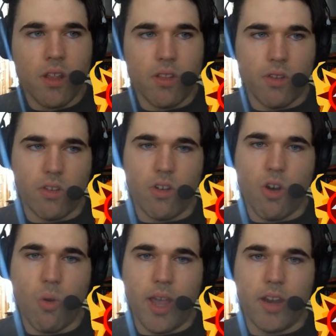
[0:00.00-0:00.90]
There's
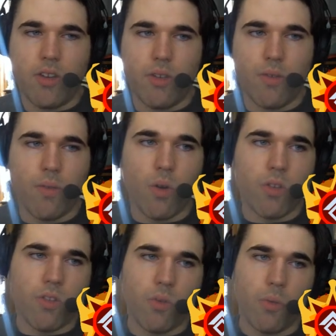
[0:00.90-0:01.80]
no way to
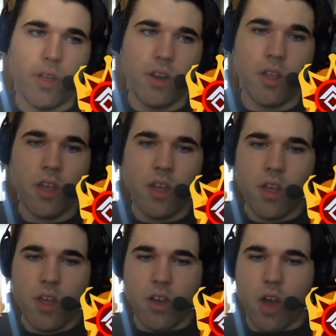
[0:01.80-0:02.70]
force a win.
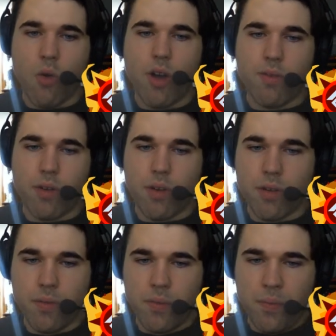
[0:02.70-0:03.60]

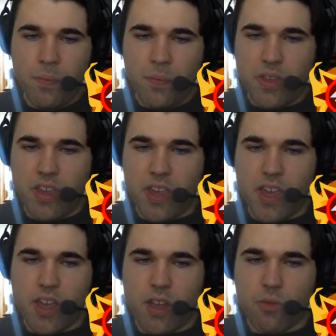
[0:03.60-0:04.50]
However,
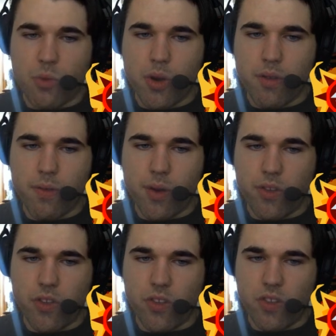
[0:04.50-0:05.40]
king and rook
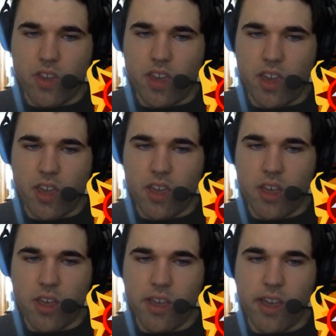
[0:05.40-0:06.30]
versus
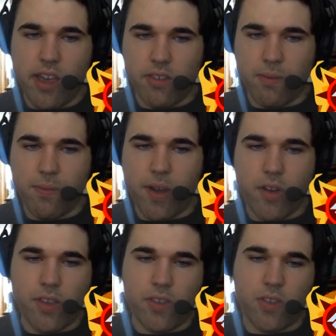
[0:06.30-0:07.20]
king is a
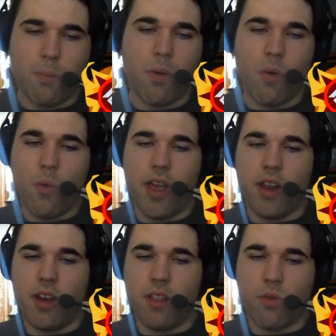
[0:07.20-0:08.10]
very simple
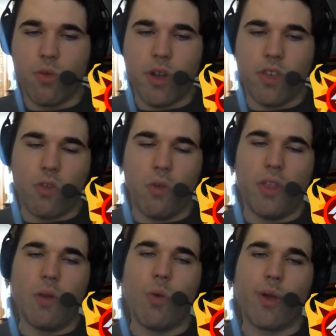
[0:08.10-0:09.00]
win. The rook is
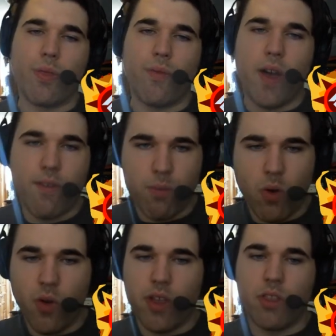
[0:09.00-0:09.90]
only worth 5
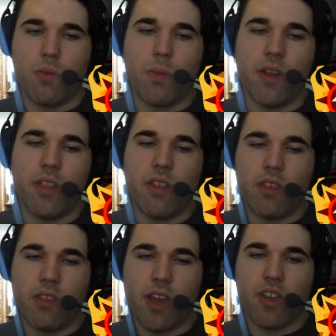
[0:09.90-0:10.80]
points, but
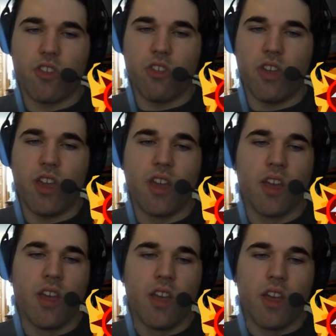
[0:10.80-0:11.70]
this is actually
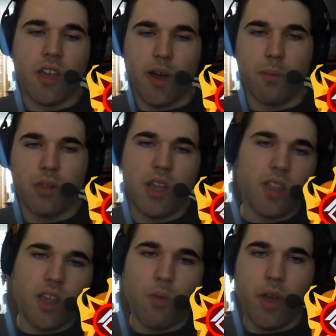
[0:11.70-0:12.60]

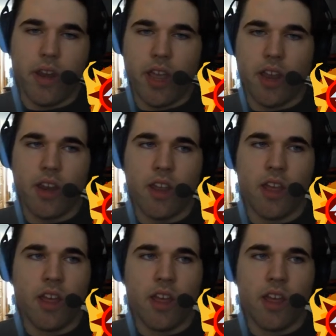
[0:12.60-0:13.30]
completely winning,